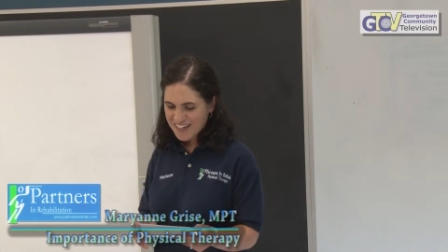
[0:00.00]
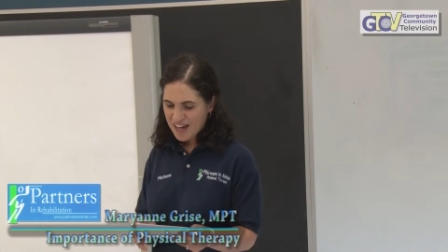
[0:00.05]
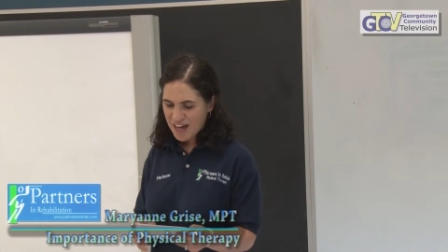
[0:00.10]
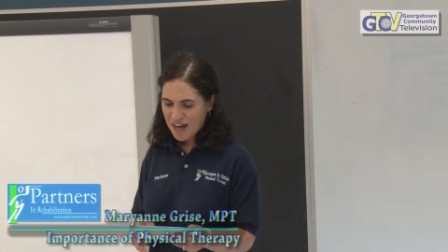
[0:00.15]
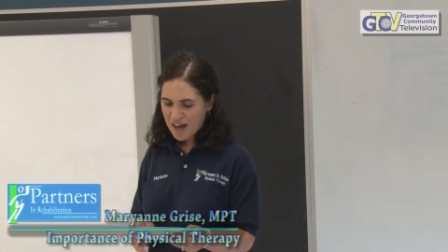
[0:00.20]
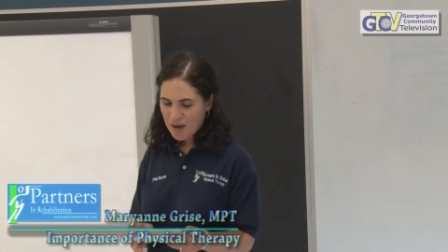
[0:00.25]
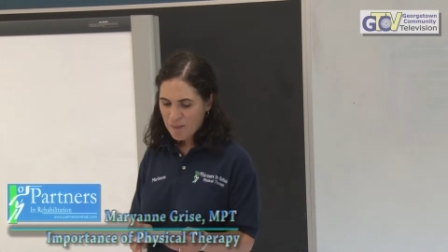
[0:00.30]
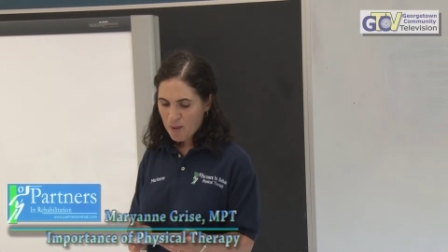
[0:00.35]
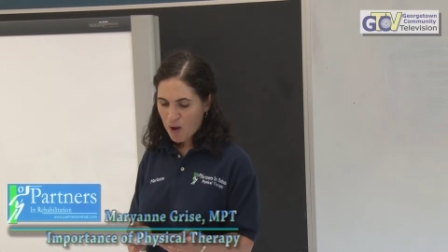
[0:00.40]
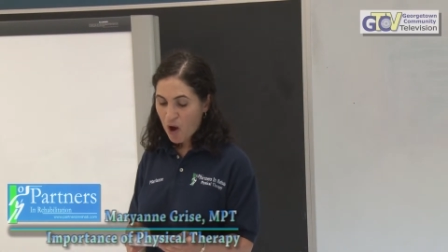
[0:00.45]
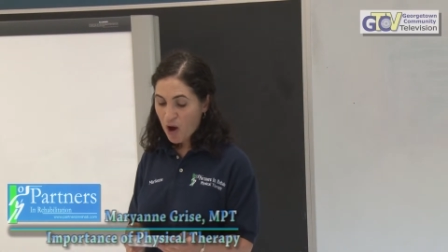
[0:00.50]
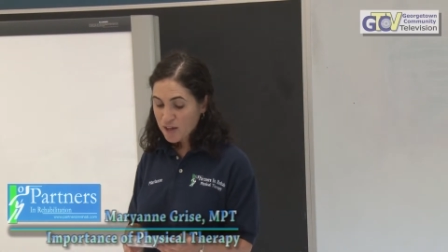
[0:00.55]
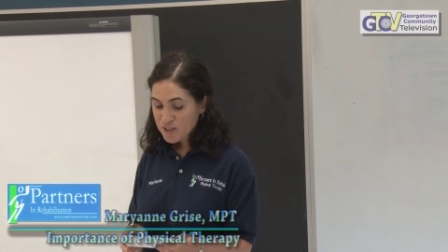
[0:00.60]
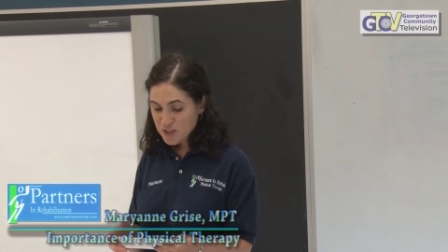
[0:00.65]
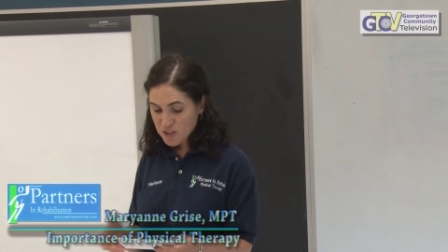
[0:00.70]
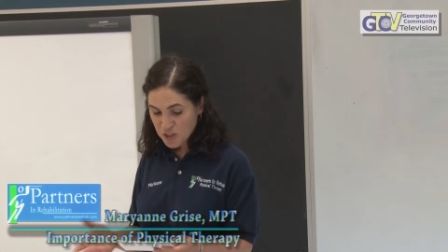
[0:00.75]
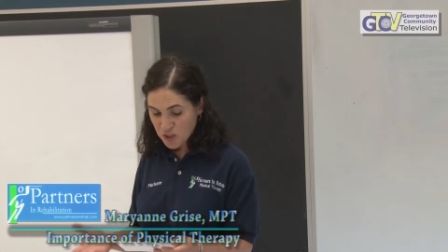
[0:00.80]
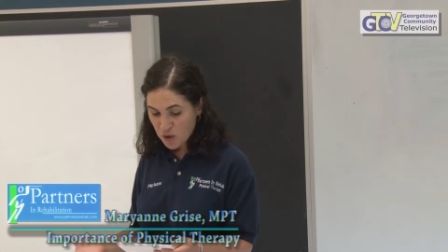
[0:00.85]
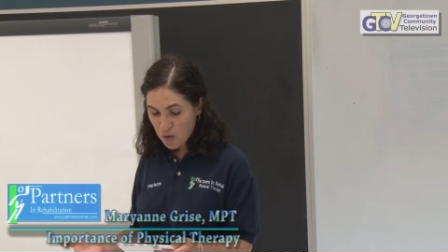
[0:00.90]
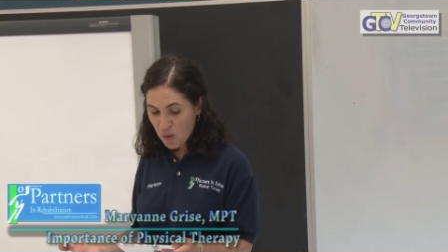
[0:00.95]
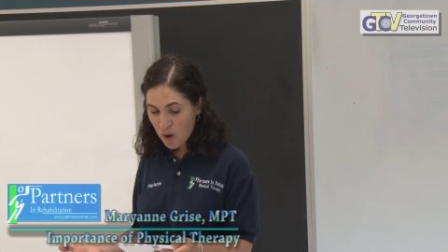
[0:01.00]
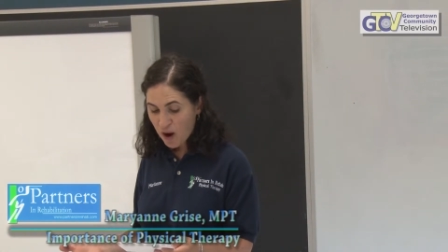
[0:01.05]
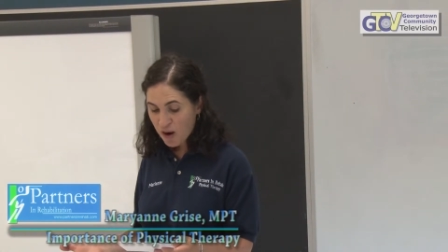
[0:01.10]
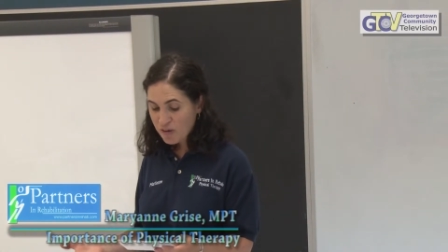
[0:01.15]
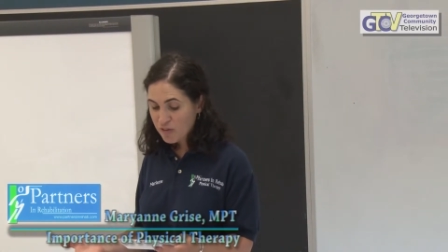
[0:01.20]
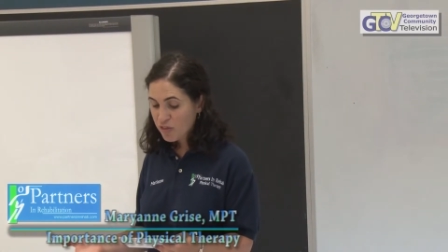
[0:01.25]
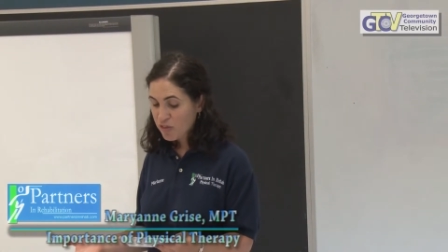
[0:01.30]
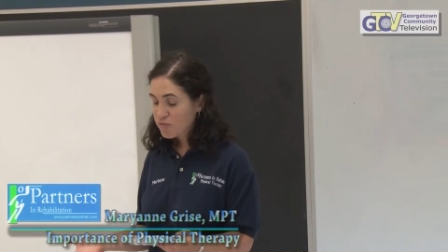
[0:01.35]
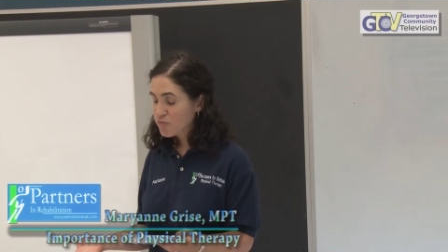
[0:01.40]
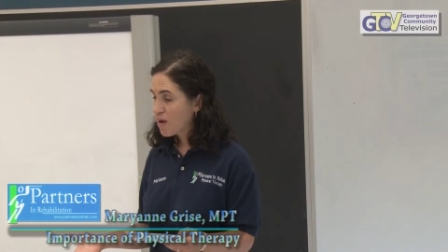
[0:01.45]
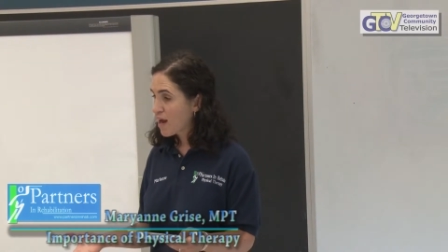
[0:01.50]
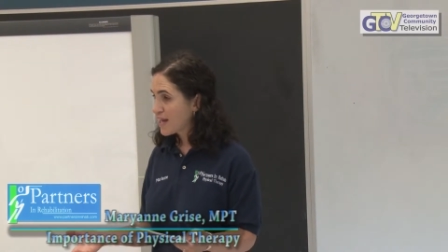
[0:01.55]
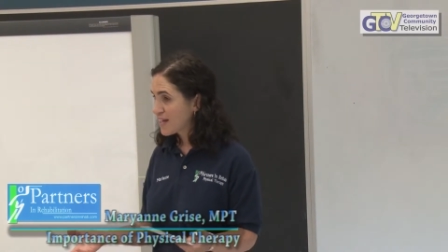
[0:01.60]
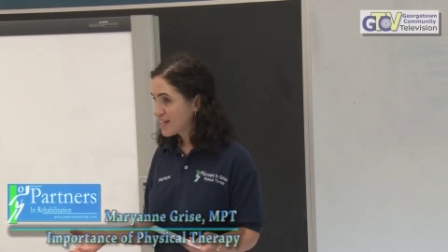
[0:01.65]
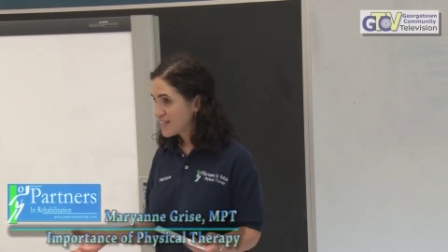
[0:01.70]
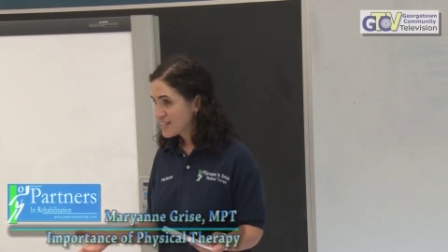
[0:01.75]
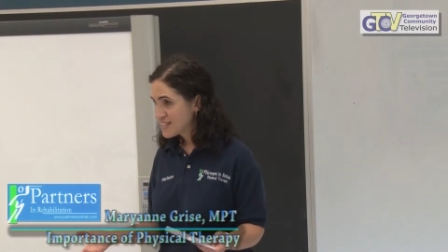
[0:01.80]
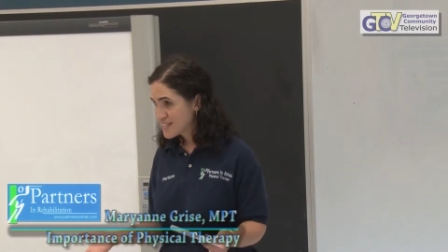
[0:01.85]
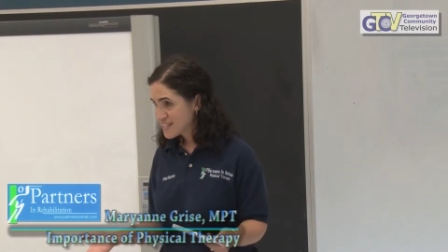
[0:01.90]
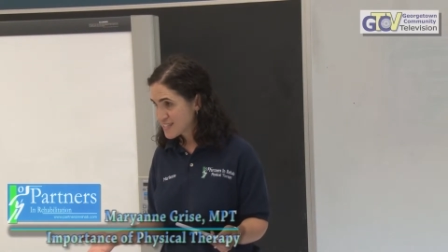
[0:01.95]
uh,
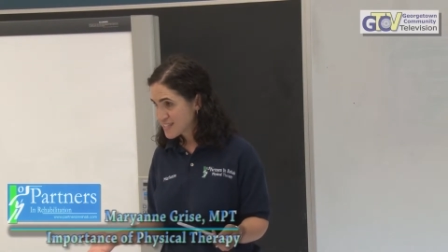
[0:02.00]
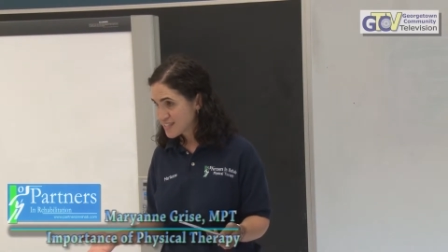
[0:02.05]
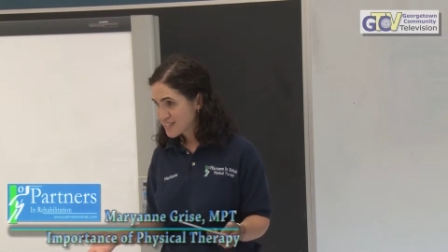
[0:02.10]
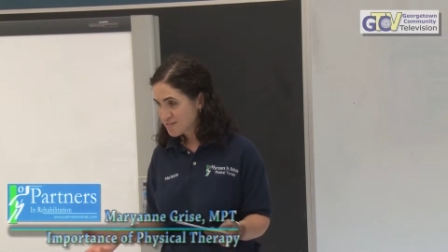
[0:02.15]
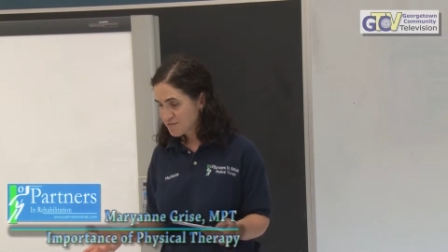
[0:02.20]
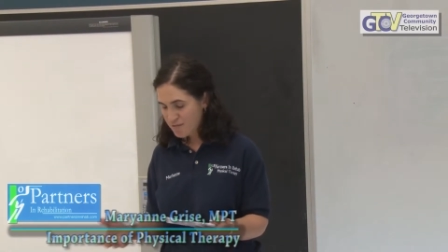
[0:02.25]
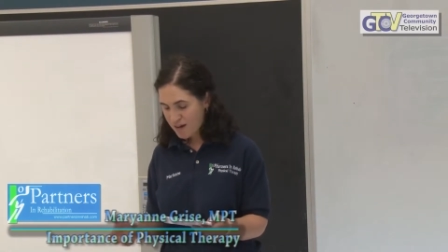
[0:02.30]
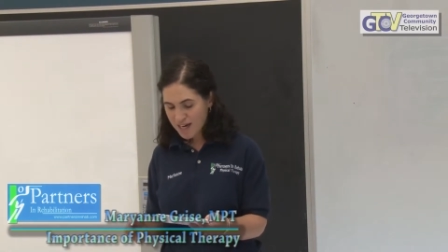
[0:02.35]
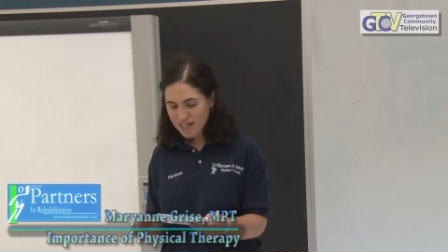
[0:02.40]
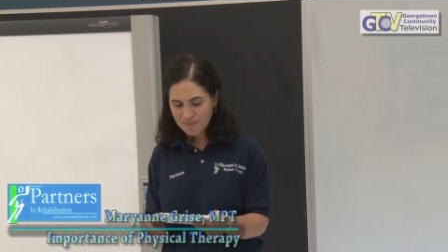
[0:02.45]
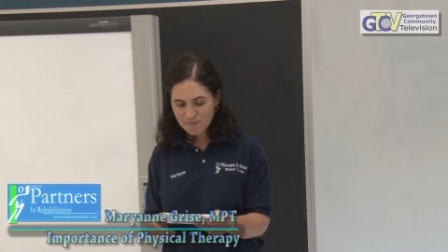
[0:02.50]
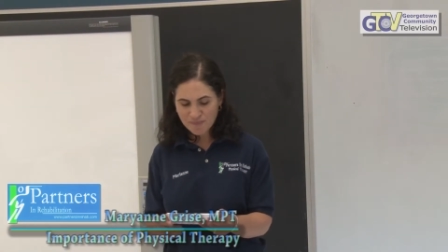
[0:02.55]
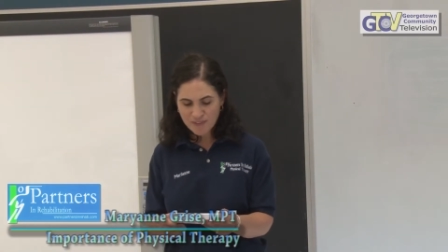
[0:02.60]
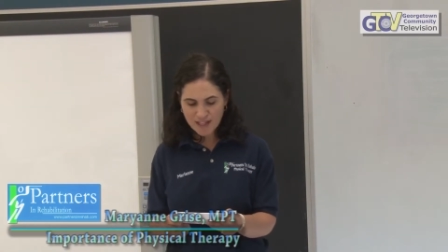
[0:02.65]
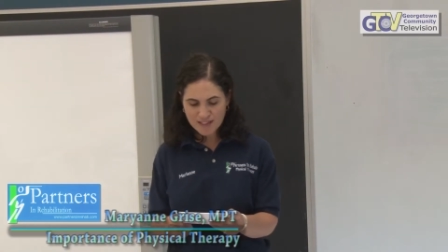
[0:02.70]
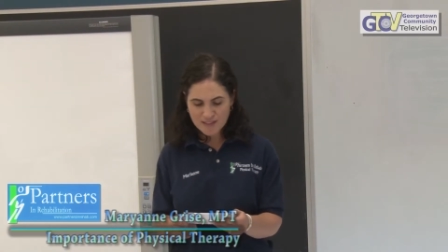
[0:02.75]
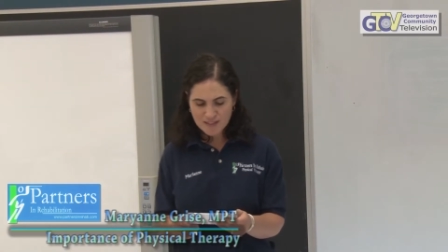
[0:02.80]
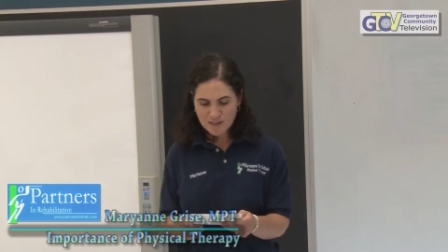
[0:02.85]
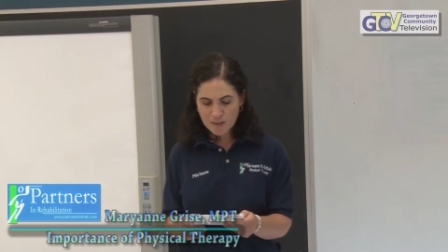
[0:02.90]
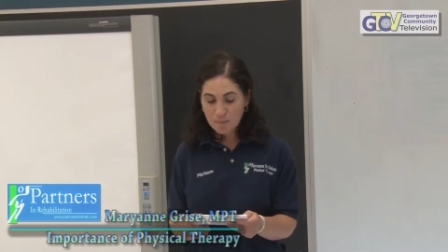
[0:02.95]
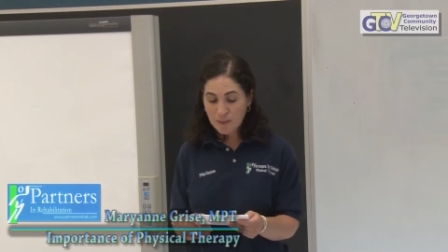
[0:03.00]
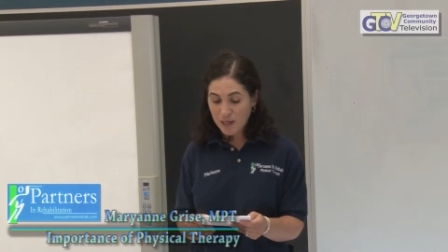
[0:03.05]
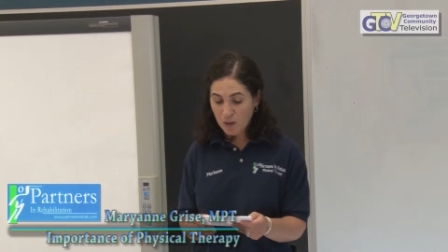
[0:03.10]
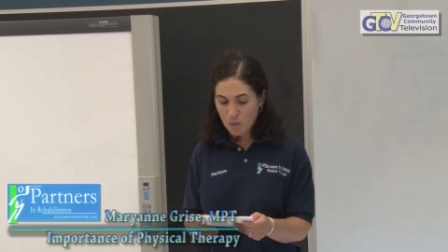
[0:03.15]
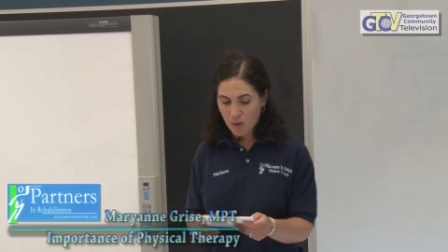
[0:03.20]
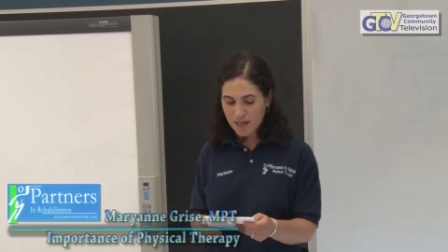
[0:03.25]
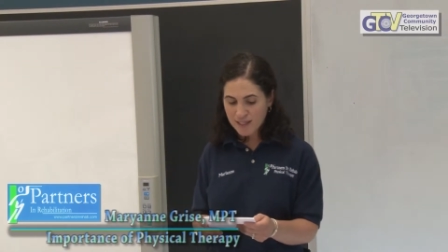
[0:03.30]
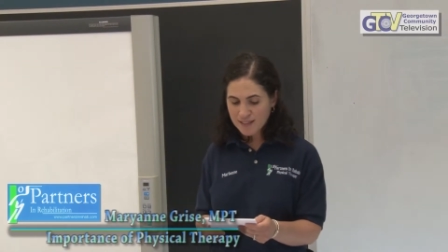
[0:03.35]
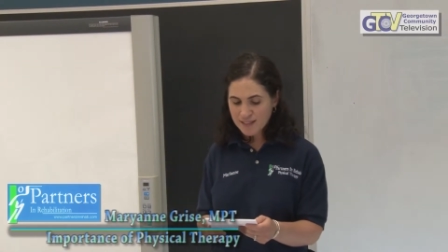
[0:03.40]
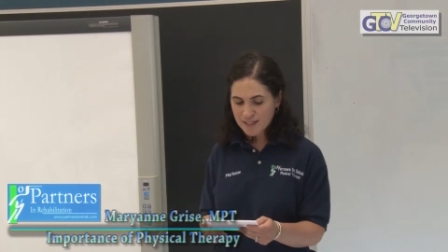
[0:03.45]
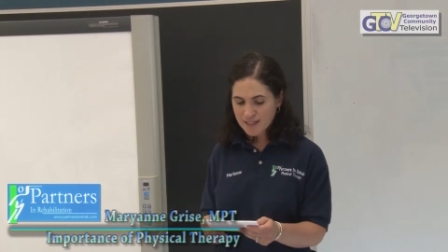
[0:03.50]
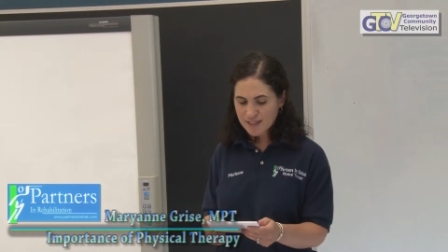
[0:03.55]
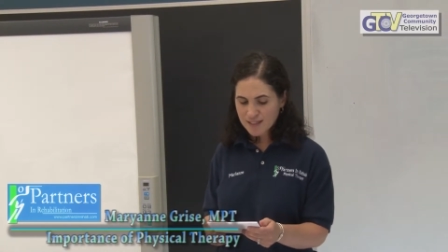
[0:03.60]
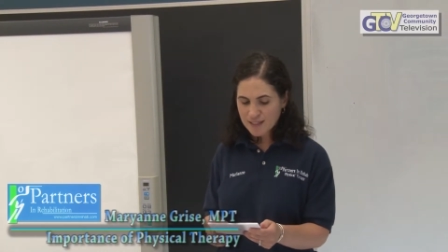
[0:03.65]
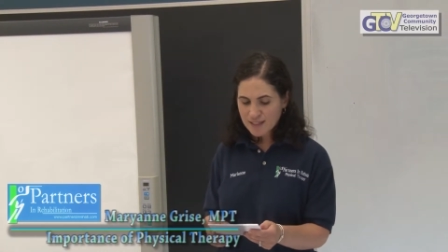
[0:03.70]
osteoarthritis, right? That's the big one.